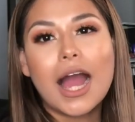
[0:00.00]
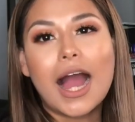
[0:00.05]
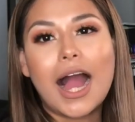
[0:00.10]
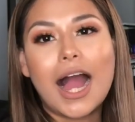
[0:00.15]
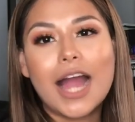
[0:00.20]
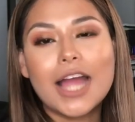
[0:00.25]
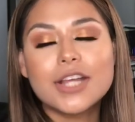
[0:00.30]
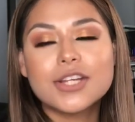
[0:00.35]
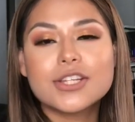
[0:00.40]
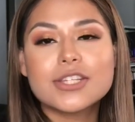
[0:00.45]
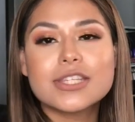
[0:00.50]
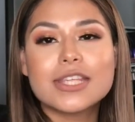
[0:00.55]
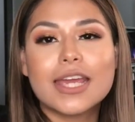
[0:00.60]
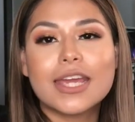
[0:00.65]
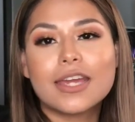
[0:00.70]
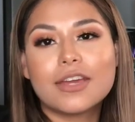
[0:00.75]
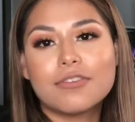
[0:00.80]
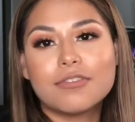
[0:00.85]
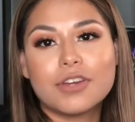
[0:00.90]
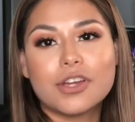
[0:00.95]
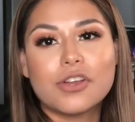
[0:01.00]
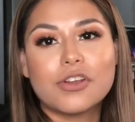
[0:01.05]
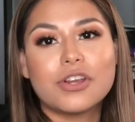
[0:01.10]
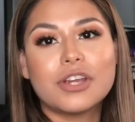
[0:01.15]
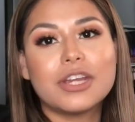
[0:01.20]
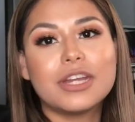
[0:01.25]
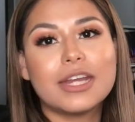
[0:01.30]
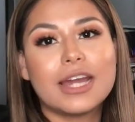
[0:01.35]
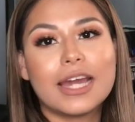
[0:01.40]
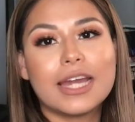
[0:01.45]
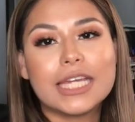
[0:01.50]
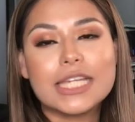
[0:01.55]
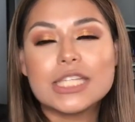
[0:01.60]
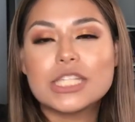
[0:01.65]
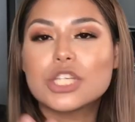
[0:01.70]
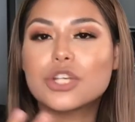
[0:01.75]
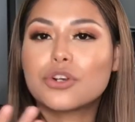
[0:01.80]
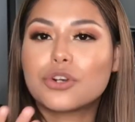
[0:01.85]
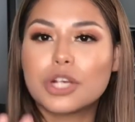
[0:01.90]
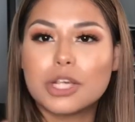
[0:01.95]
I just like a very
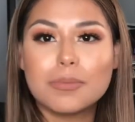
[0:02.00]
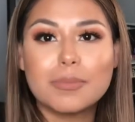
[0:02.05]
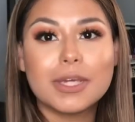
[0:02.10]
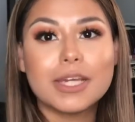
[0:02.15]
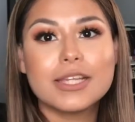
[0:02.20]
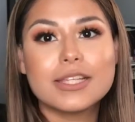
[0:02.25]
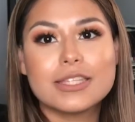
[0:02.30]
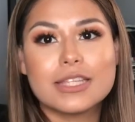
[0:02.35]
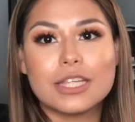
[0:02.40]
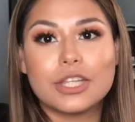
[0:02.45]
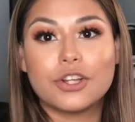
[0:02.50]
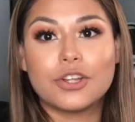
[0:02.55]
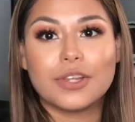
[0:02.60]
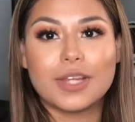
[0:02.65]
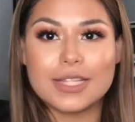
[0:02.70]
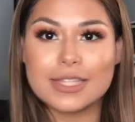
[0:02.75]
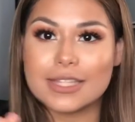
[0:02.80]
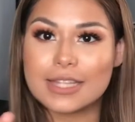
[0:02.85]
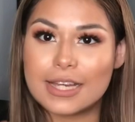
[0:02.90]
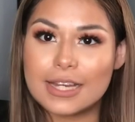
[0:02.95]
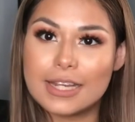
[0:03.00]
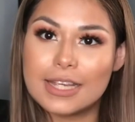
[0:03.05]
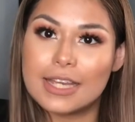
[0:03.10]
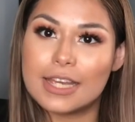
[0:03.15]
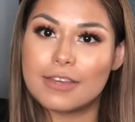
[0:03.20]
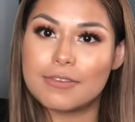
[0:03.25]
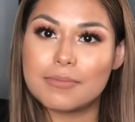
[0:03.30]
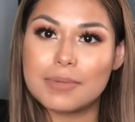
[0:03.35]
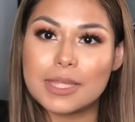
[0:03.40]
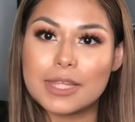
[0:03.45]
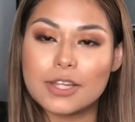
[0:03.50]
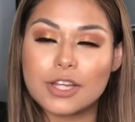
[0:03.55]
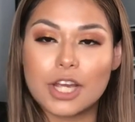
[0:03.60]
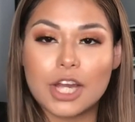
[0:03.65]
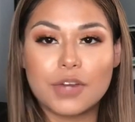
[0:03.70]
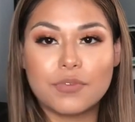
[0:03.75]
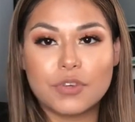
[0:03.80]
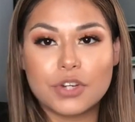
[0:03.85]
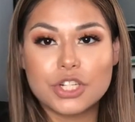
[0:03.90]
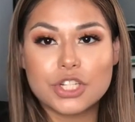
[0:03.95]
nice creamy concealer that's gonna give me the
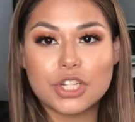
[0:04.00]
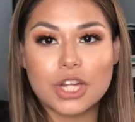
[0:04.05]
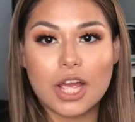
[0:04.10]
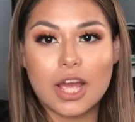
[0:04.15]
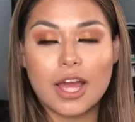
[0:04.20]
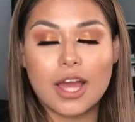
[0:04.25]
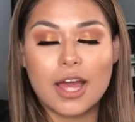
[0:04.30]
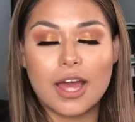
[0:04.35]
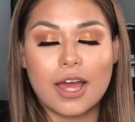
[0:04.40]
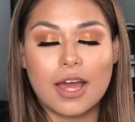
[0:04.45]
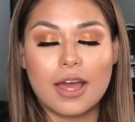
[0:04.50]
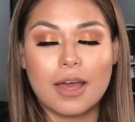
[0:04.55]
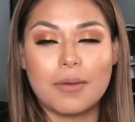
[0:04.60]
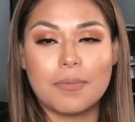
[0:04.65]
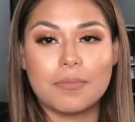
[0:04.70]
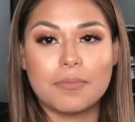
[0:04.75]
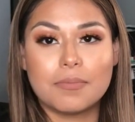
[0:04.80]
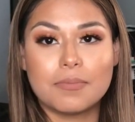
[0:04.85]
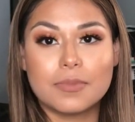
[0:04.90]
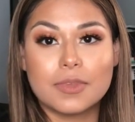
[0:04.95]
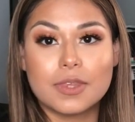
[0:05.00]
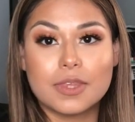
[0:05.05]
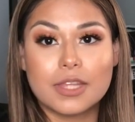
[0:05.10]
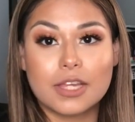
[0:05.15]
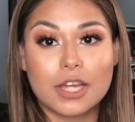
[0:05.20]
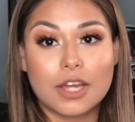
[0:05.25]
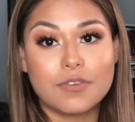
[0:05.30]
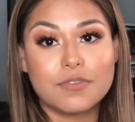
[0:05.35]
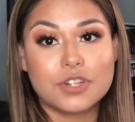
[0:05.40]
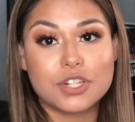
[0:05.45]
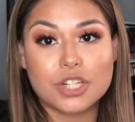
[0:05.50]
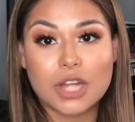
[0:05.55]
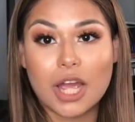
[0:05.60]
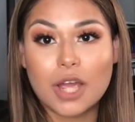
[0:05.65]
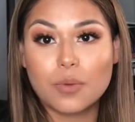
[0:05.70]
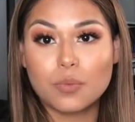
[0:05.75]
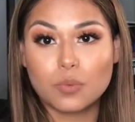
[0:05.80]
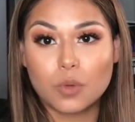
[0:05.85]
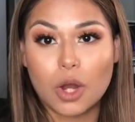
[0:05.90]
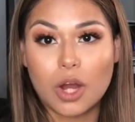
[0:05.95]
coverage I
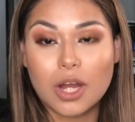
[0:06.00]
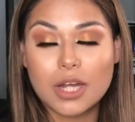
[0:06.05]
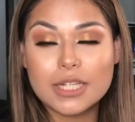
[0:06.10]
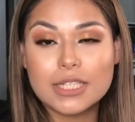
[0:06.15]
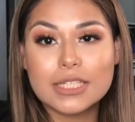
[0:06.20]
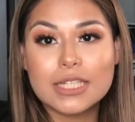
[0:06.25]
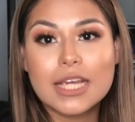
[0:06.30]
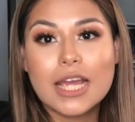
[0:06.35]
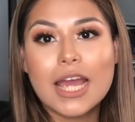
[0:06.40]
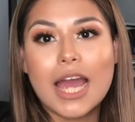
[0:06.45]
want.